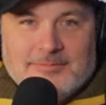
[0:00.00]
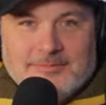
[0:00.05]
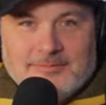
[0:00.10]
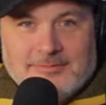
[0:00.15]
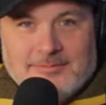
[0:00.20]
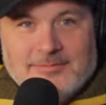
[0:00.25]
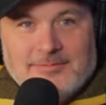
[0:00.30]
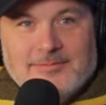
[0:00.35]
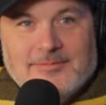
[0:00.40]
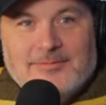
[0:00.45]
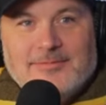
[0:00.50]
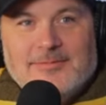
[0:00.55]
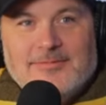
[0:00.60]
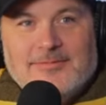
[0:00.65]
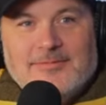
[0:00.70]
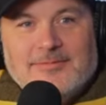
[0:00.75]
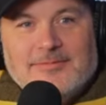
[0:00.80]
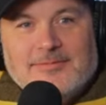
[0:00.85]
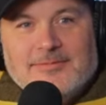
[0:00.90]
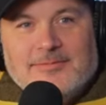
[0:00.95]

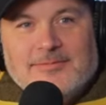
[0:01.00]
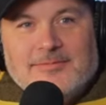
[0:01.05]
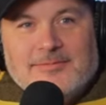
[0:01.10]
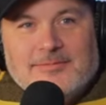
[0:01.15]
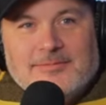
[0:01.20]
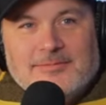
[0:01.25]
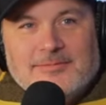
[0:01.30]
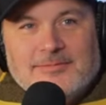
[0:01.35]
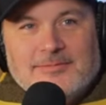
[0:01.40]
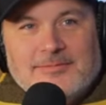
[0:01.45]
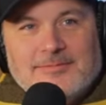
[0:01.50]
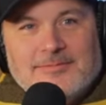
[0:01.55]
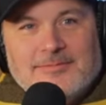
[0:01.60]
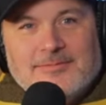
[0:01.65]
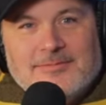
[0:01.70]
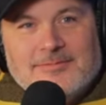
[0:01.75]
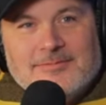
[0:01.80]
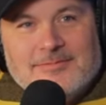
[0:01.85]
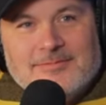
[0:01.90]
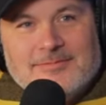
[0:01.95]

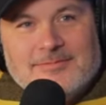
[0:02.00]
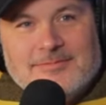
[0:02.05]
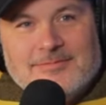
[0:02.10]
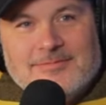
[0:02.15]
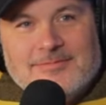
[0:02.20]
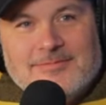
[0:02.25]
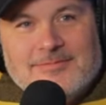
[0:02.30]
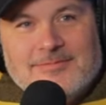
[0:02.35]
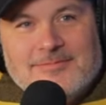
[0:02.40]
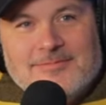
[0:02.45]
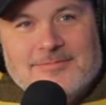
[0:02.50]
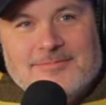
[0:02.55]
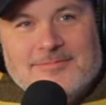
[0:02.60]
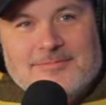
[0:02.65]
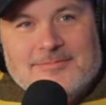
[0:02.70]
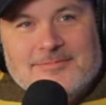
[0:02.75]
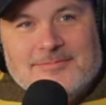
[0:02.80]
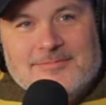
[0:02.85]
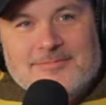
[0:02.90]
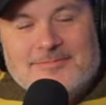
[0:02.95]

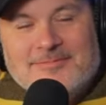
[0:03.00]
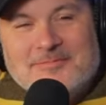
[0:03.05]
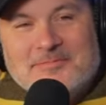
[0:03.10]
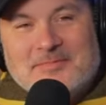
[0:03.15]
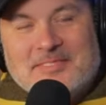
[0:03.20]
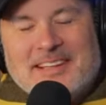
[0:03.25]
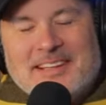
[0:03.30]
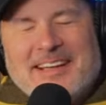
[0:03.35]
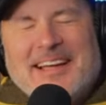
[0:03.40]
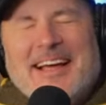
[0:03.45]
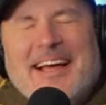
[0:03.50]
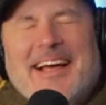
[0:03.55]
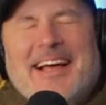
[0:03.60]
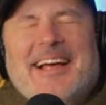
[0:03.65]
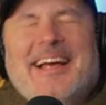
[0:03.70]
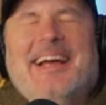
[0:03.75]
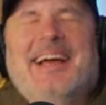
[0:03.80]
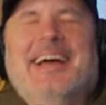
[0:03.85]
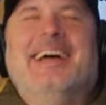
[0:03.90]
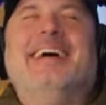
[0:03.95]

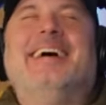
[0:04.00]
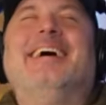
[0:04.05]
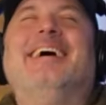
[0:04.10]
(not speaking)